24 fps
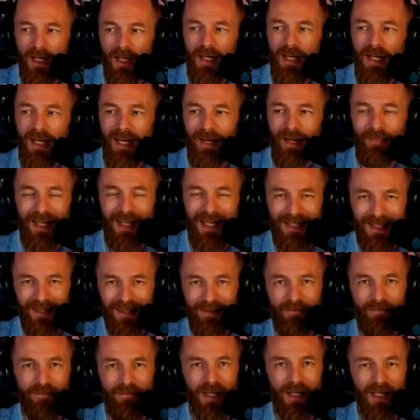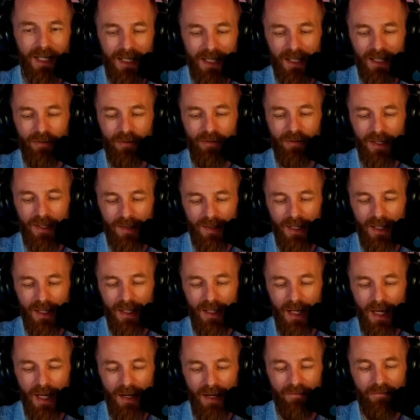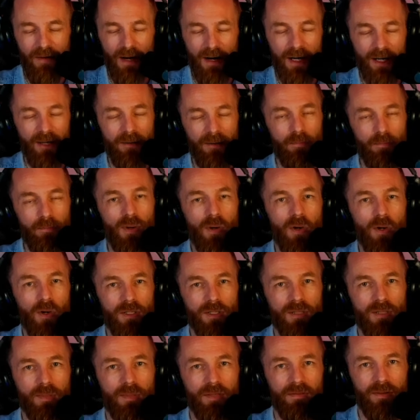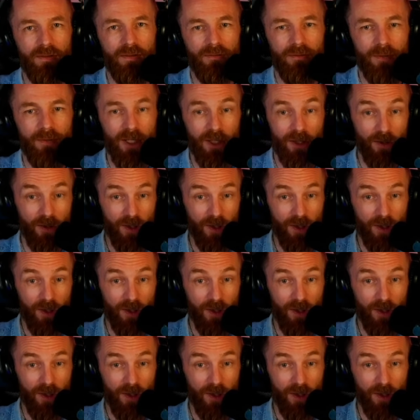That's a very interesting and very important bit of information.